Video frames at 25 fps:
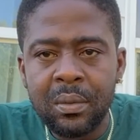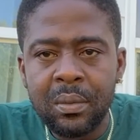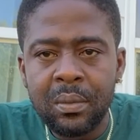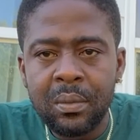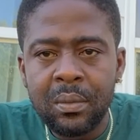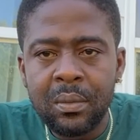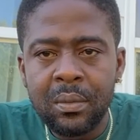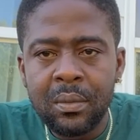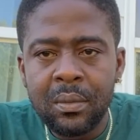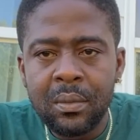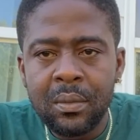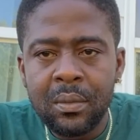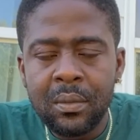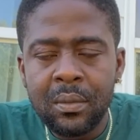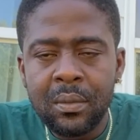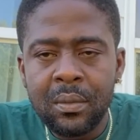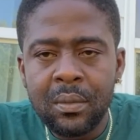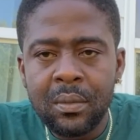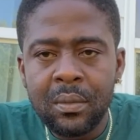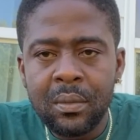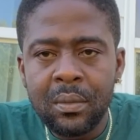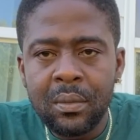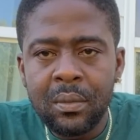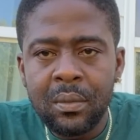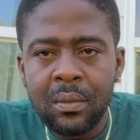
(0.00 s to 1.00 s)

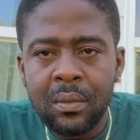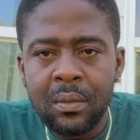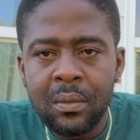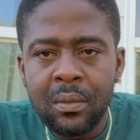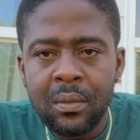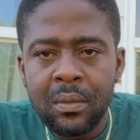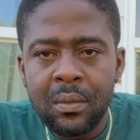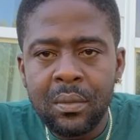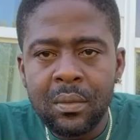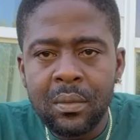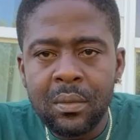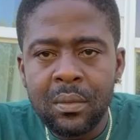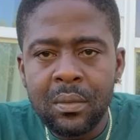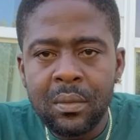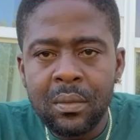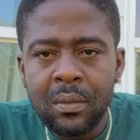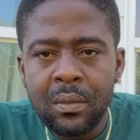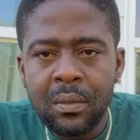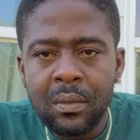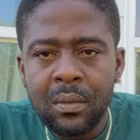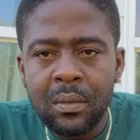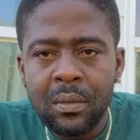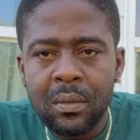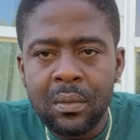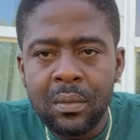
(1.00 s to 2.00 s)

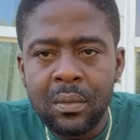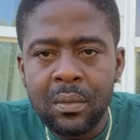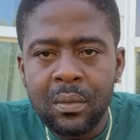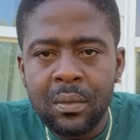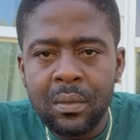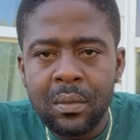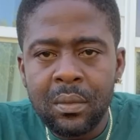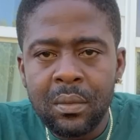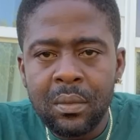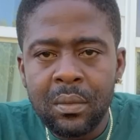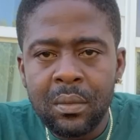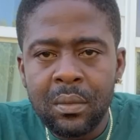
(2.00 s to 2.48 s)
(silence)